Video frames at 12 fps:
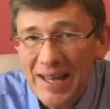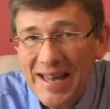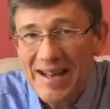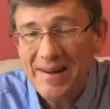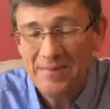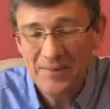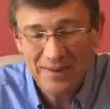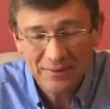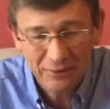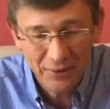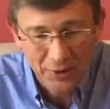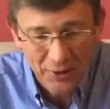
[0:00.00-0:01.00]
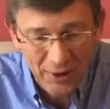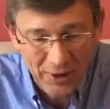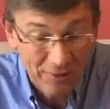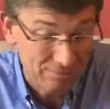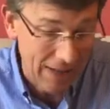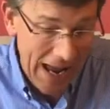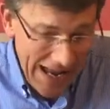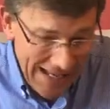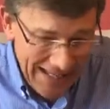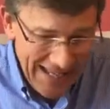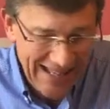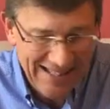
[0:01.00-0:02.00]
M, for, I
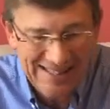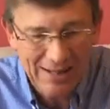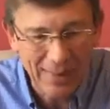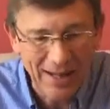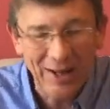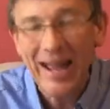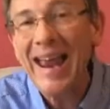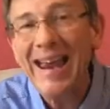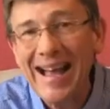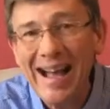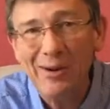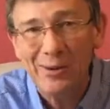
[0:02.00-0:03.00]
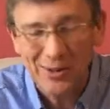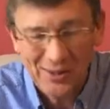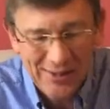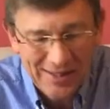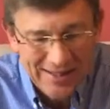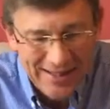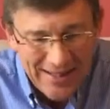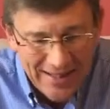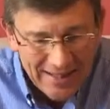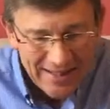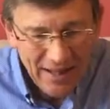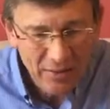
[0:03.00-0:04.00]
guess, about eight hours.
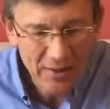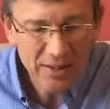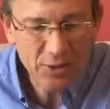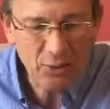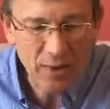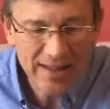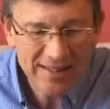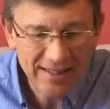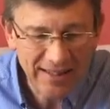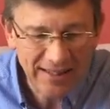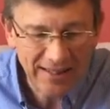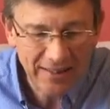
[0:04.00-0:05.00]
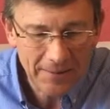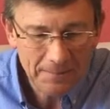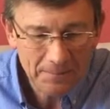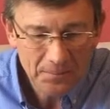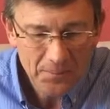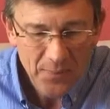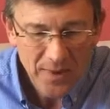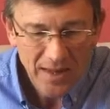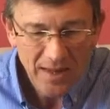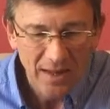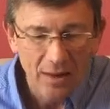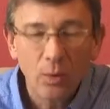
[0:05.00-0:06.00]
Now, this wrestling
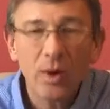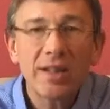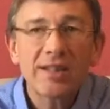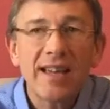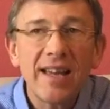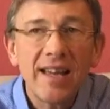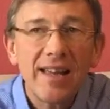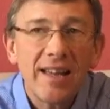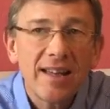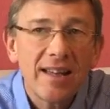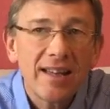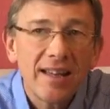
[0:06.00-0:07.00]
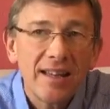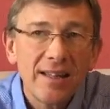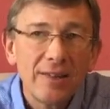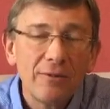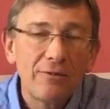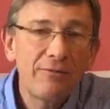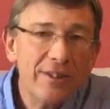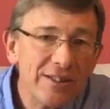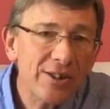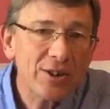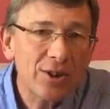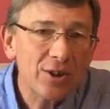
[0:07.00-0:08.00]
was a
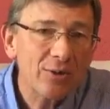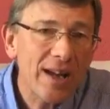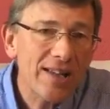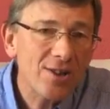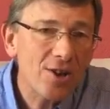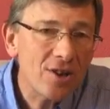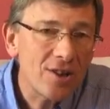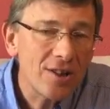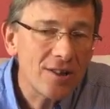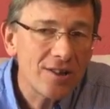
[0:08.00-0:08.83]
physical wrestle,